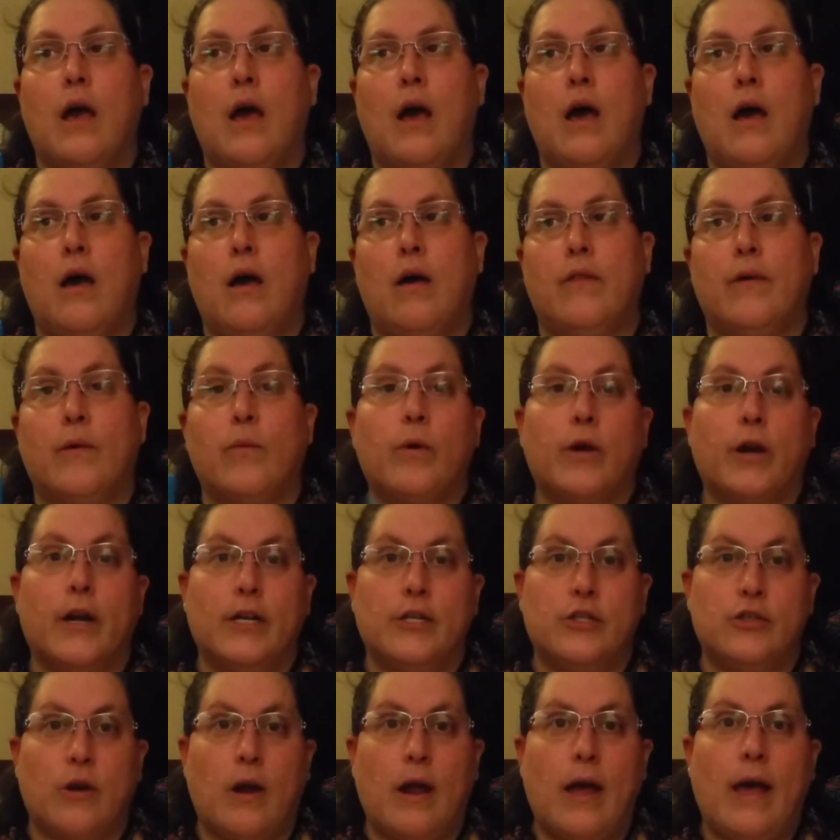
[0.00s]
uh, that we're
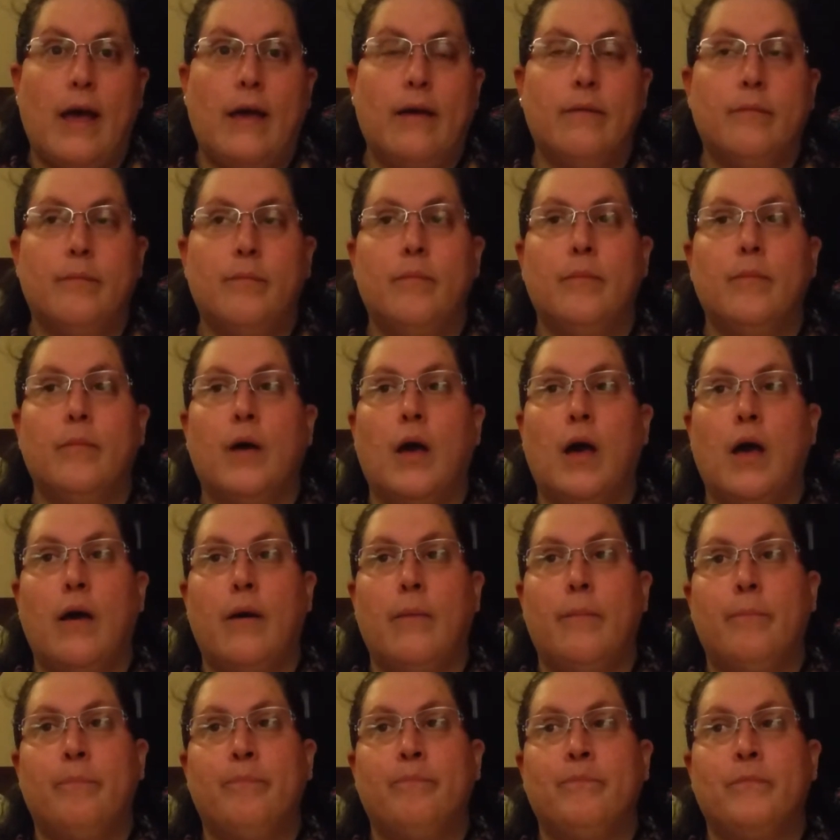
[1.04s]
going to try.
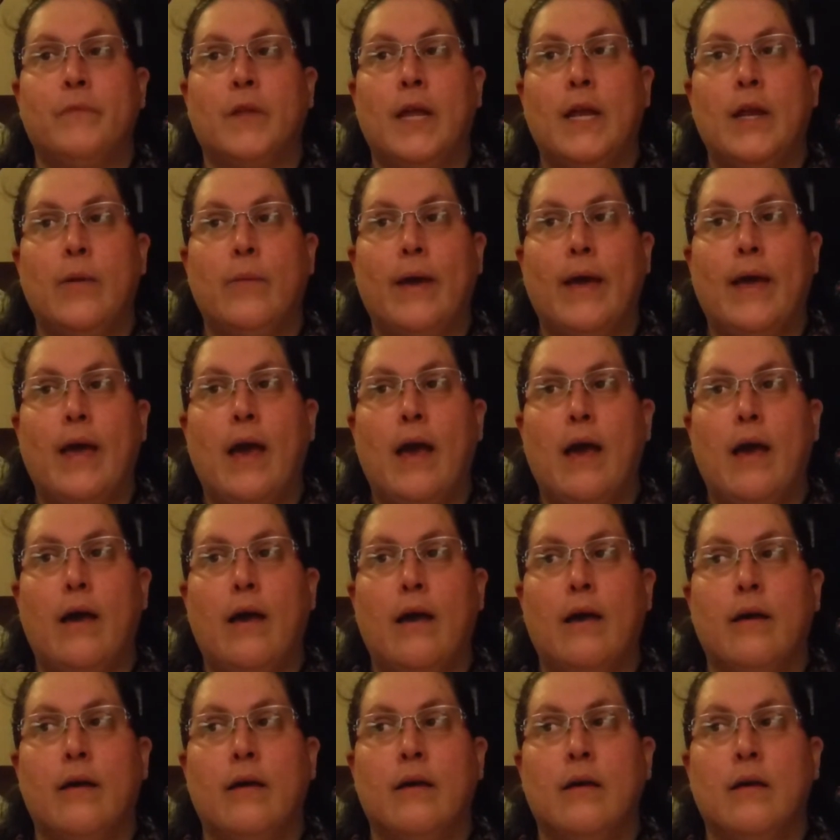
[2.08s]
Um, anyway,
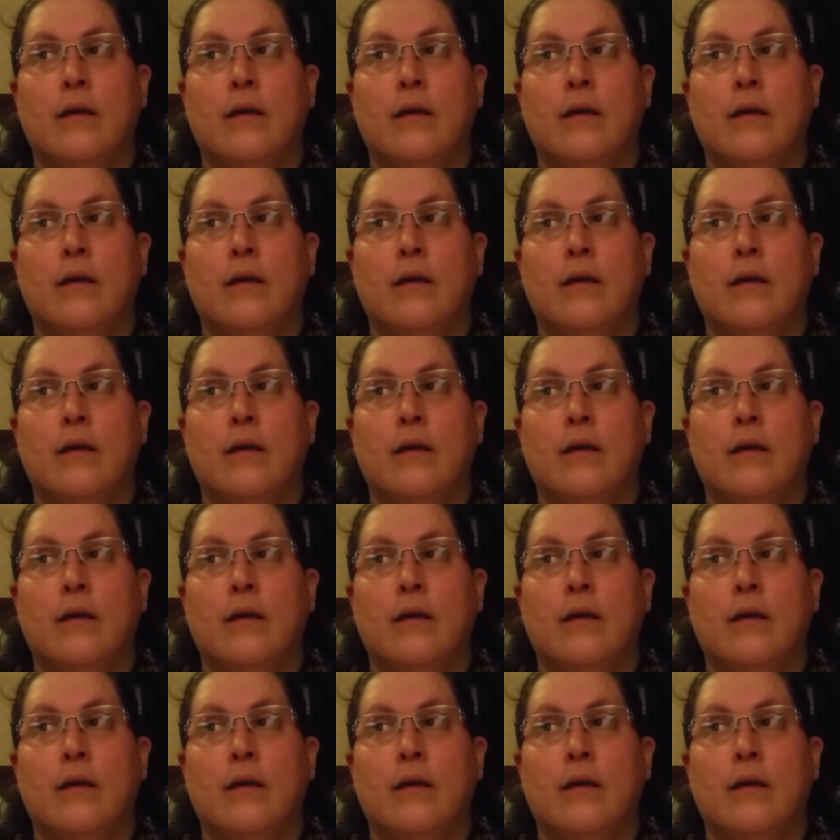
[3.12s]
uh,